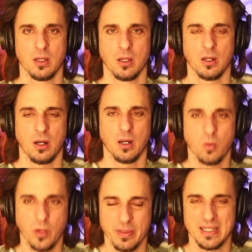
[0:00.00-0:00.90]
on
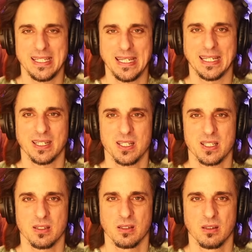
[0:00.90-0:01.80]
women
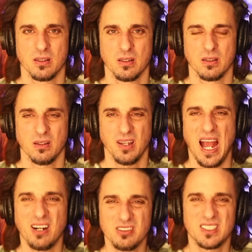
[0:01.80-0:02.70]
deacons. And
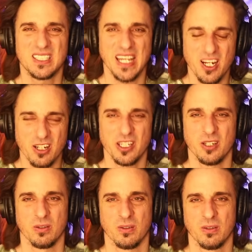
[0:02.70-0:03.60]
how dare
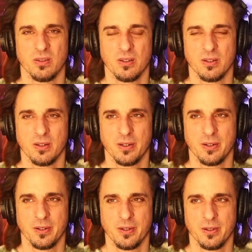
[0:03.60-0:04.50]
you
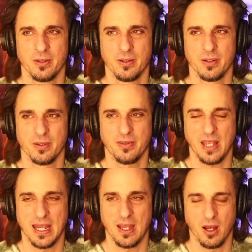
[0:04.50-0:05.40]

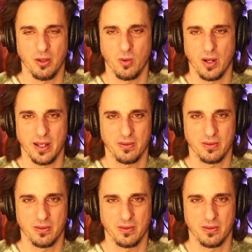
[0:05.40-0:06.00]
say otherwise?